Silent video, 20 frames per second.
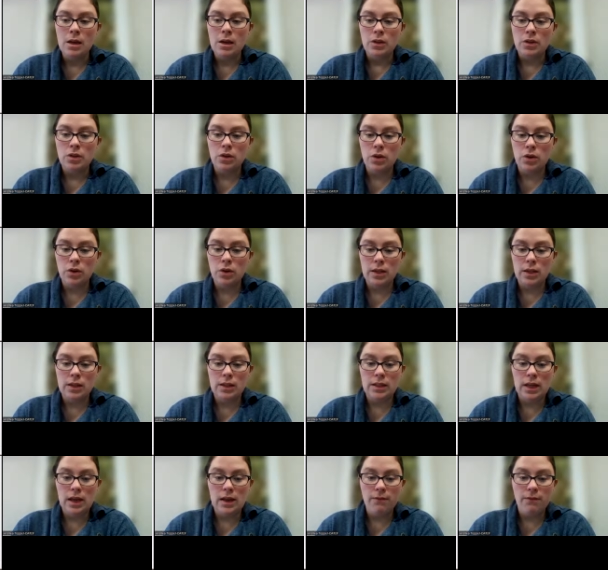So you can
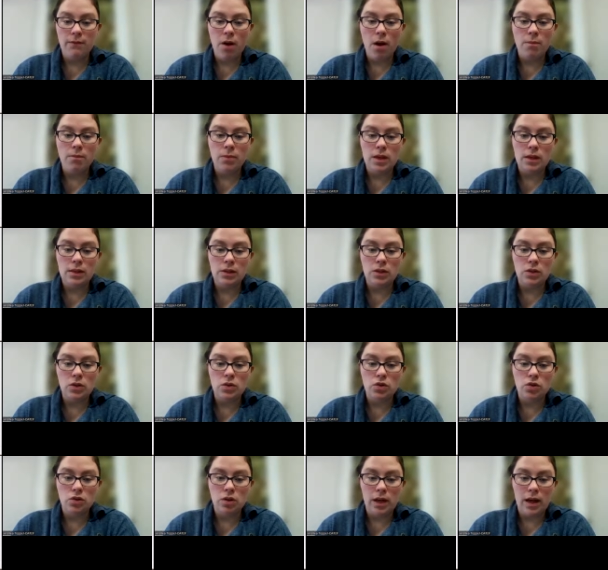see from this
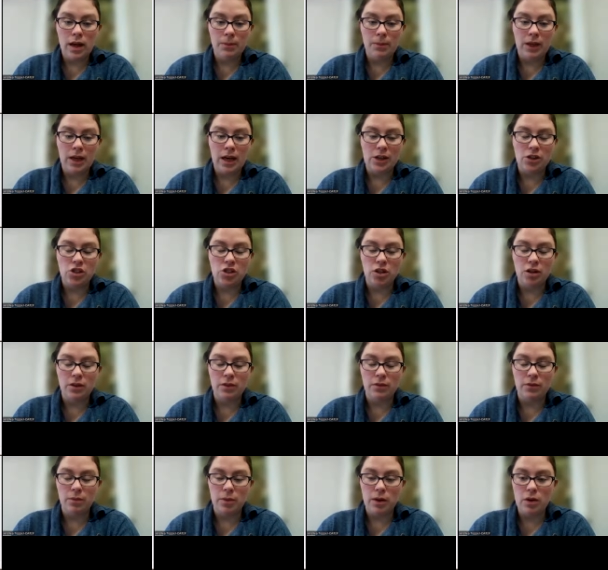nutrient application
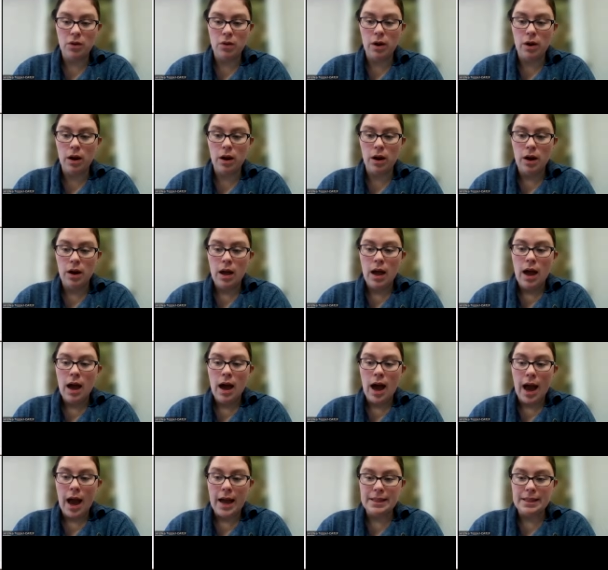of manure,
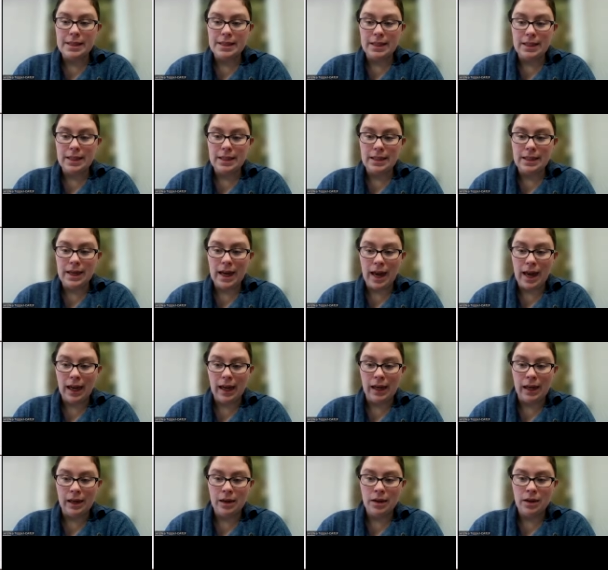I did
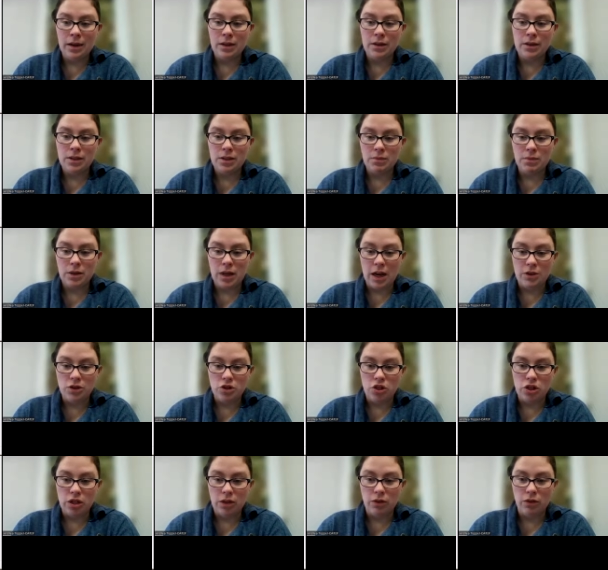gain some
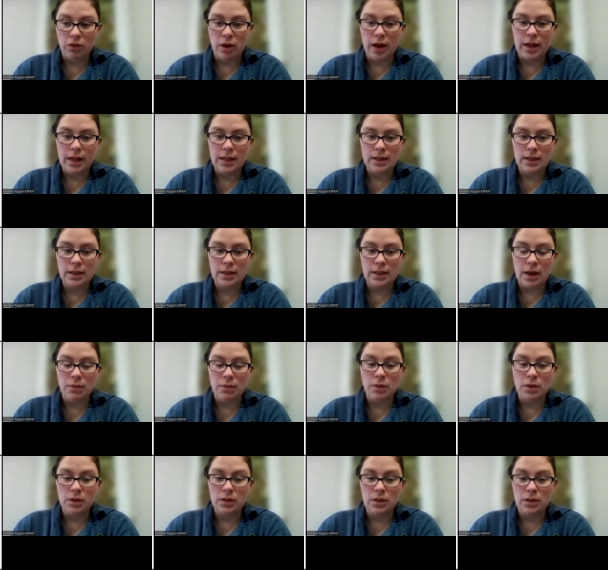nitrogen credits because I
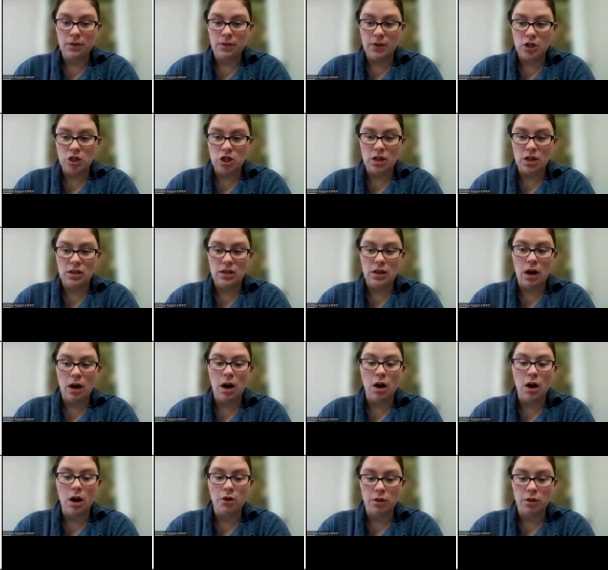was deficient
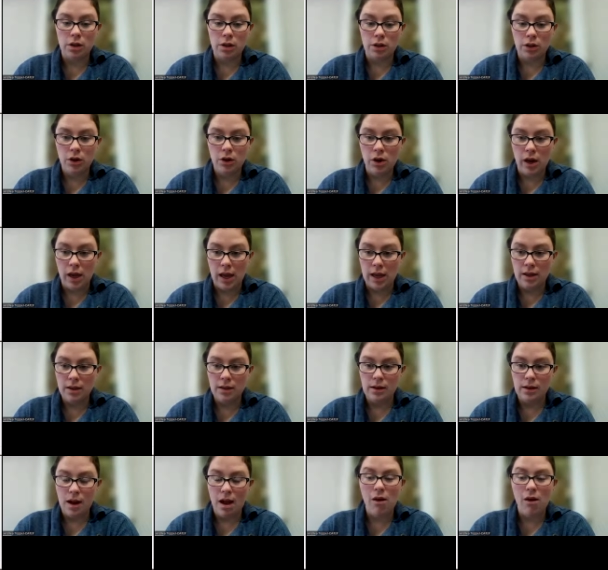130.
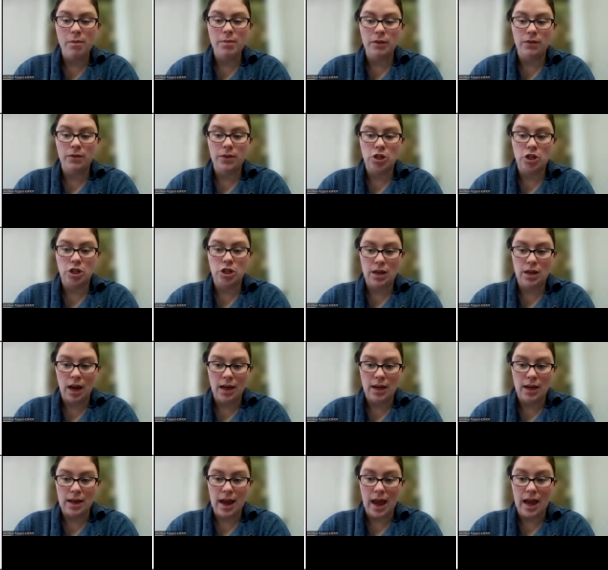Now I'm deficient
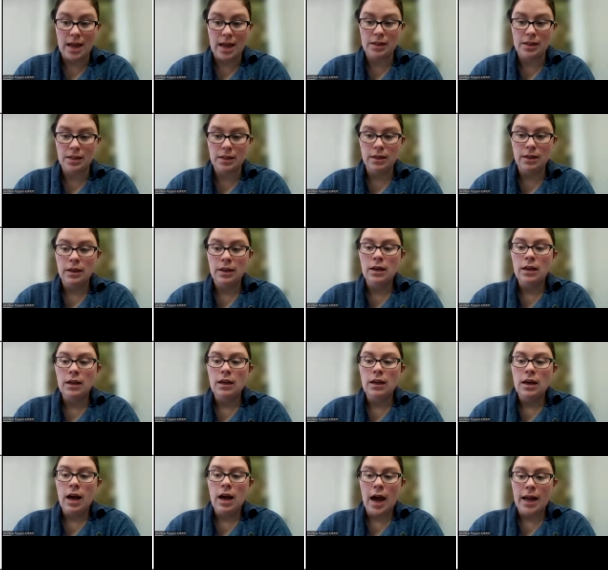98.
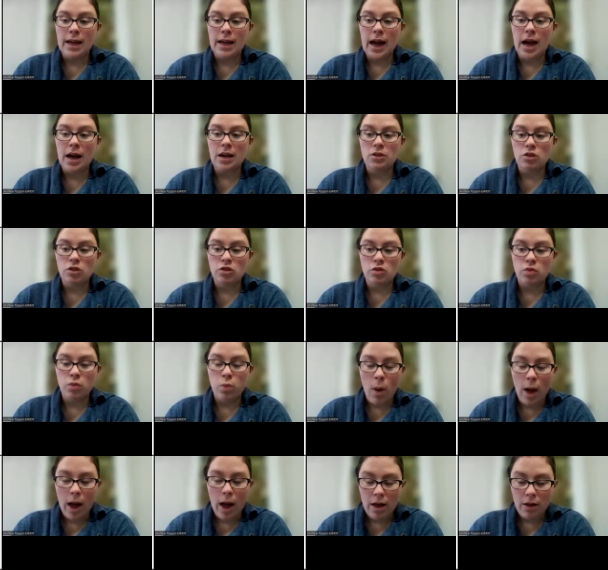I got
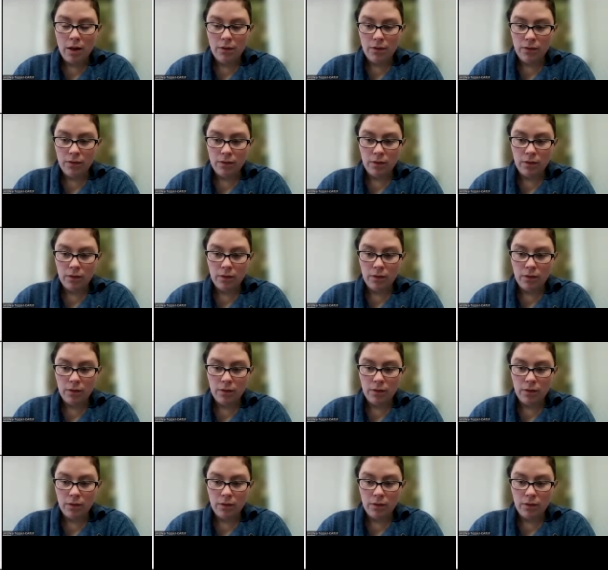12